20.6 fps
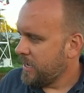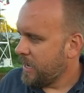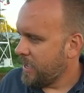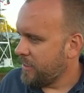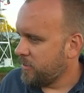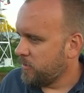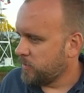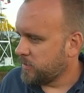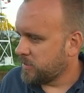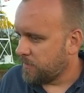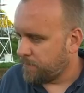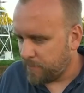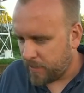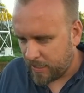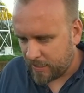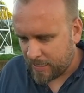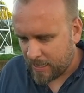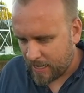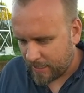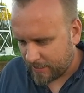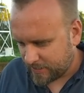and there was a
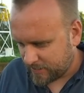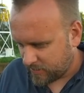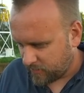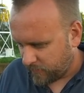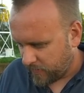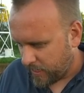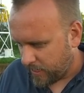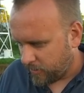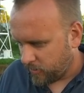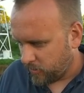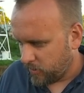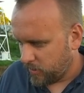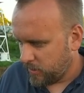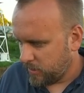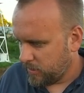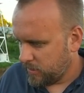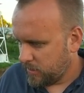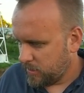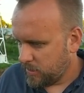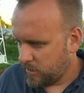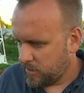mini excavator
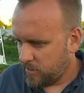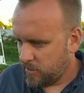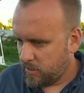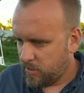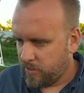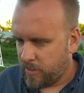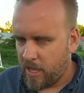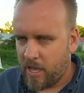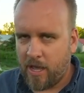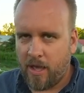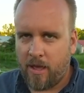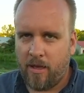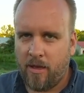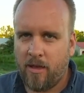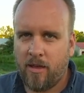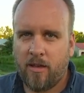that